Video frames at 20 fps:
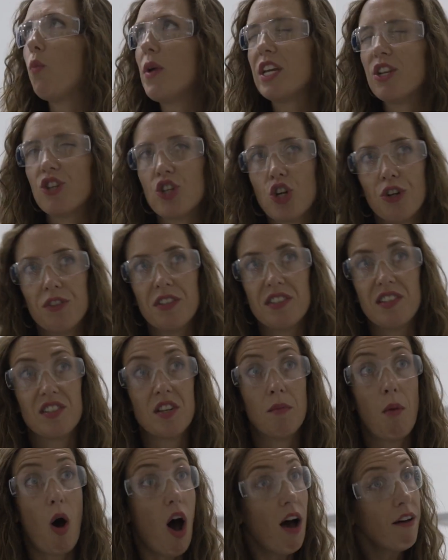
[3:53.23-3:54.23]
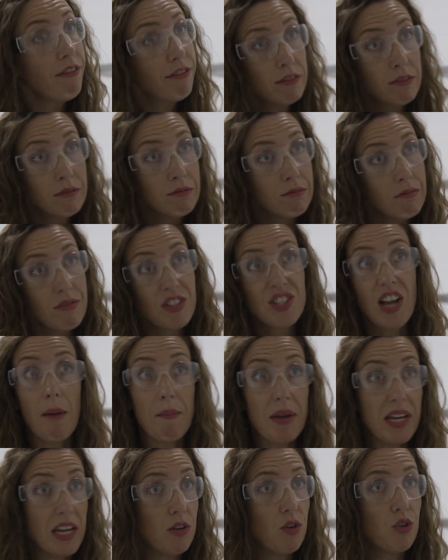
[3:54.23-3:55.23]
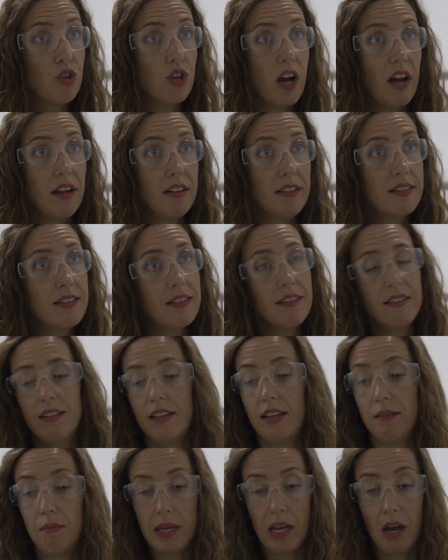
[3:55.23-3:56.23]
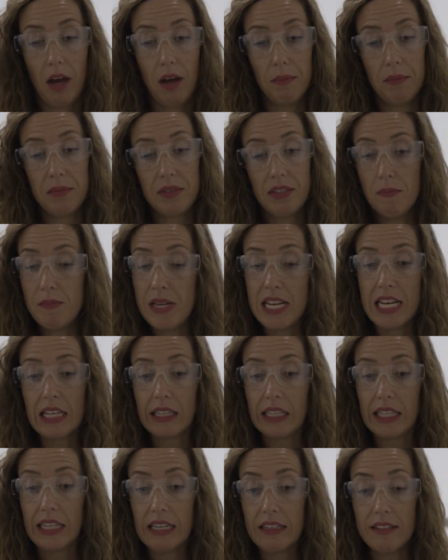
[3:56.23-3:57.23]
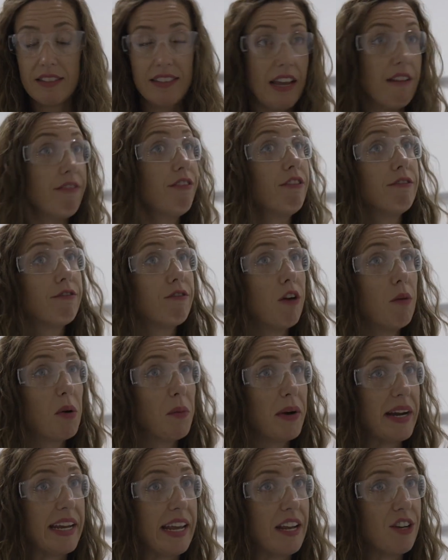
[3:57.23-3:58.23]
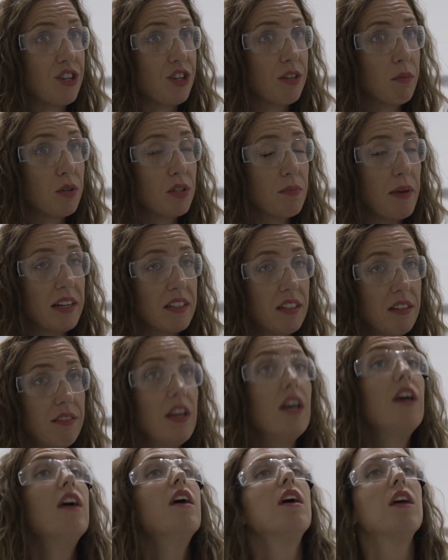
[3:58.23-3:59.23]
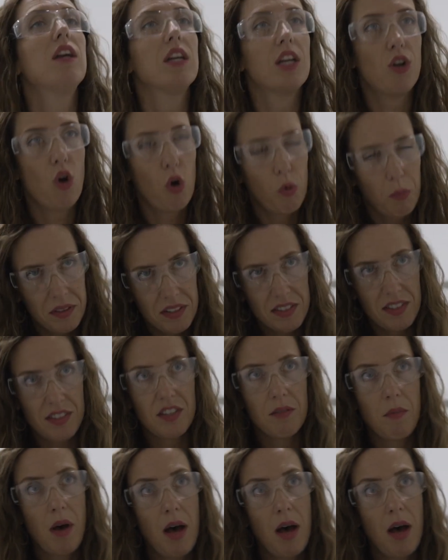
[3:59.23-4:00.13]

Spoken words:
We can turn the system off, stop making neutrons, it becomes immediately safe from a radiation perspective. You can open the system